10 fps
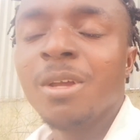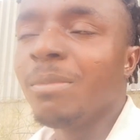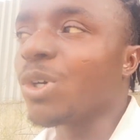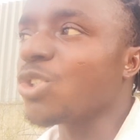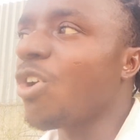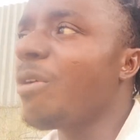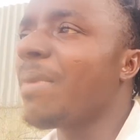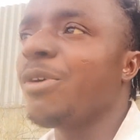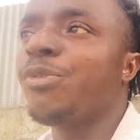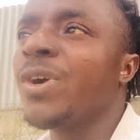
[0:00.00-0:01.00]
because all
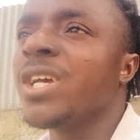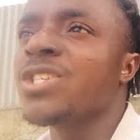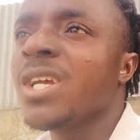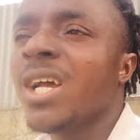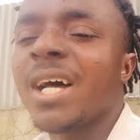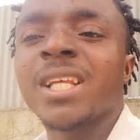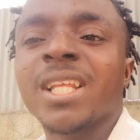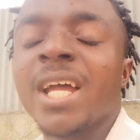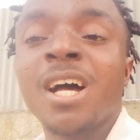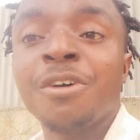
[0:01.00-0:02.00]
my friends that
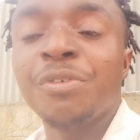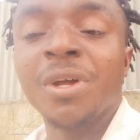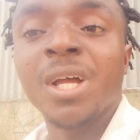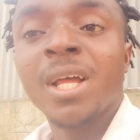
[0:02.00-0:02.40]
I have